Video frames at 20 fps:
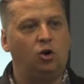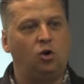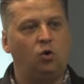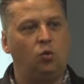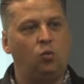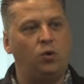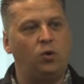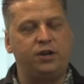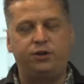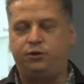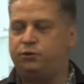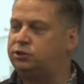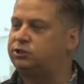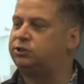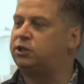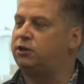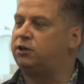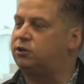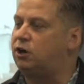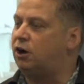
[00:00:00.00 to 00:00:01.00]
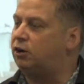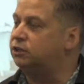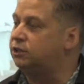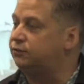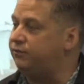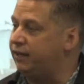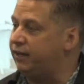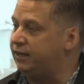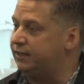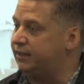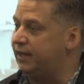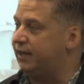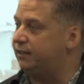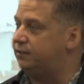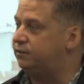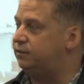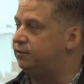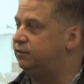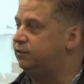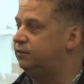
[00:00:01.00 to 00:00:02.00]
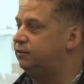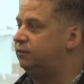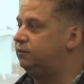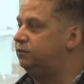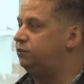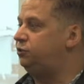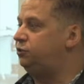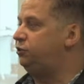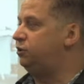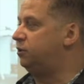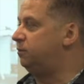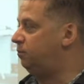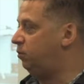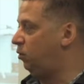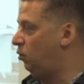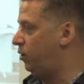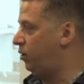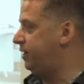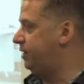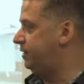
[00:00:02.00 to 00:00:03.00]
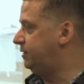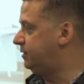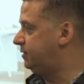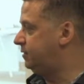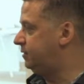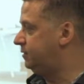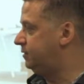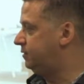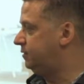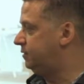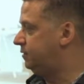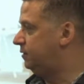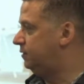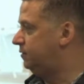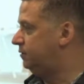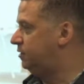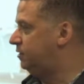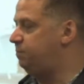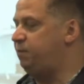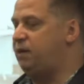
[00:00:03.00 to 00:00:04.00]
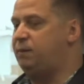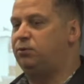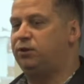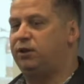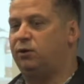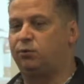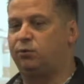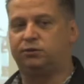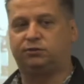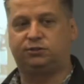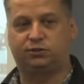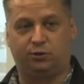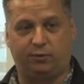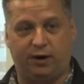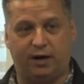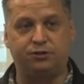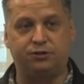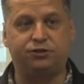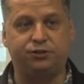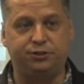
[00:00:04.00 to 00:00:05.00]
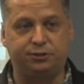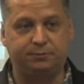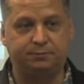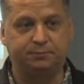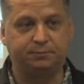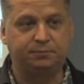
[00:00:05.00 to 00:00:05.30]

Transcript: When you start cultivating that to your employees, the people that surround you,